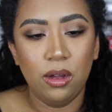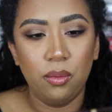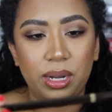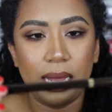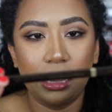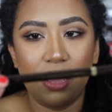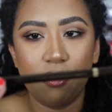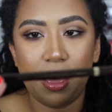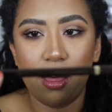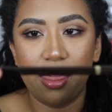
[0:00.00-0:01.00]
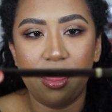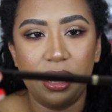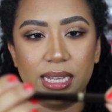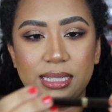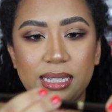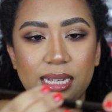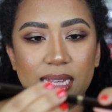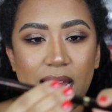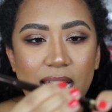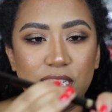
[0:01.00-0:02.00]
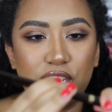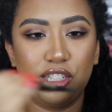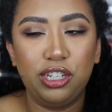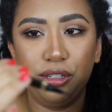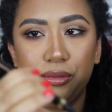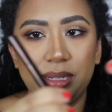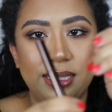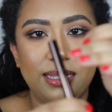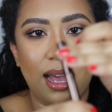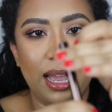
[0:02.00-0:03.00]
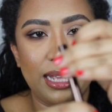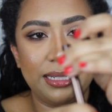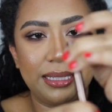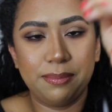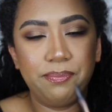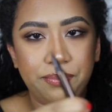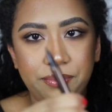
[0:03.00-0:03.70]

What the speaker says: What I love about this is it has two sides.